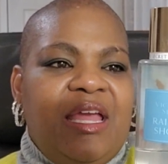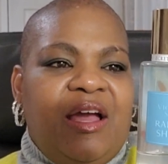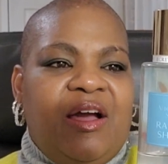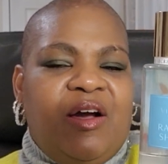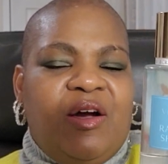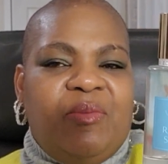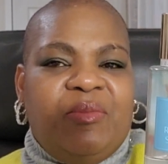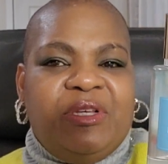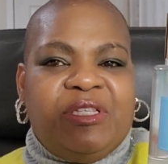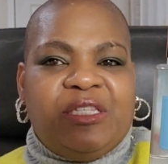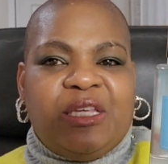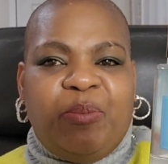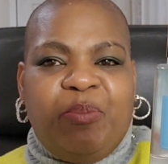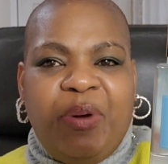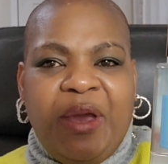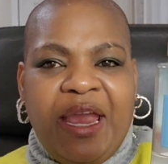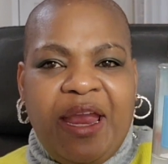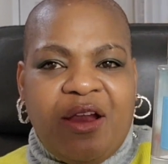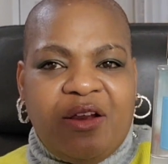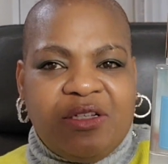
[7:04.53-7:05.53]
It's a
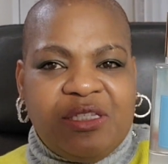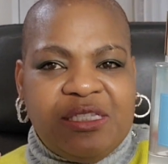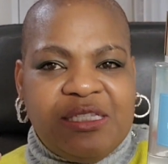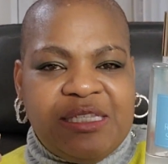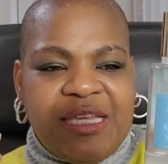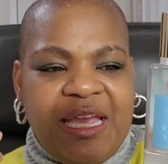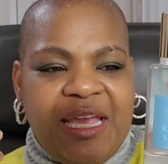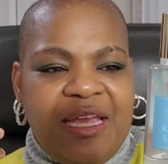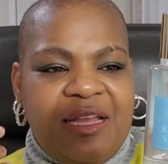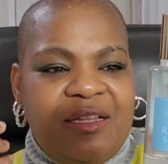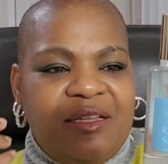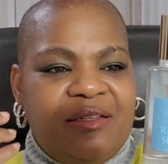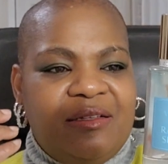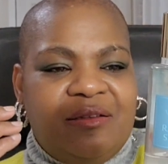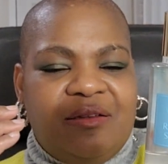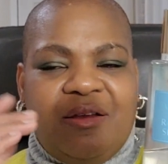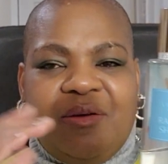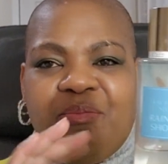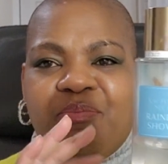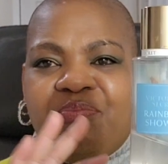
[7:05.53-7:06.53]
pear scent.
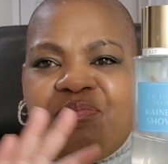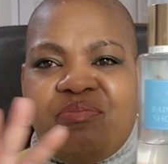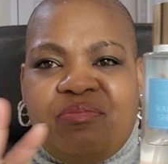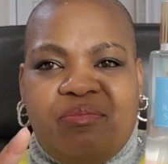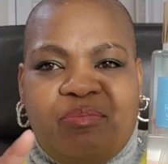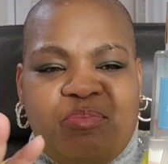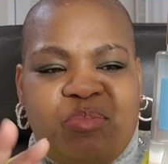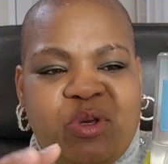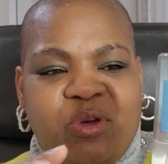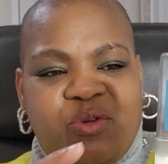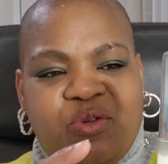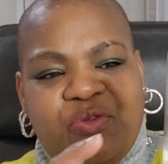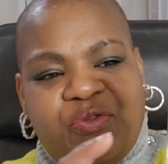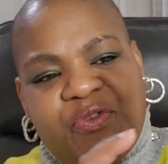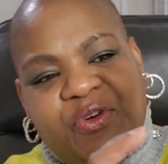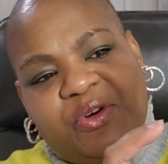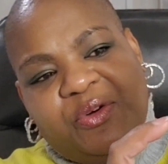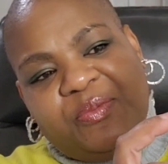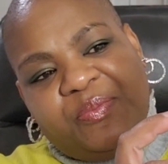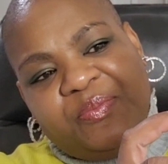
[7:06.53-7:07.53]

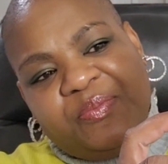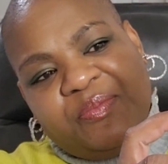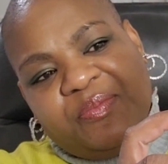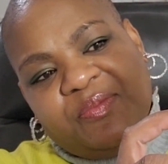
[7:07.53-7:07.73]
Beautiful.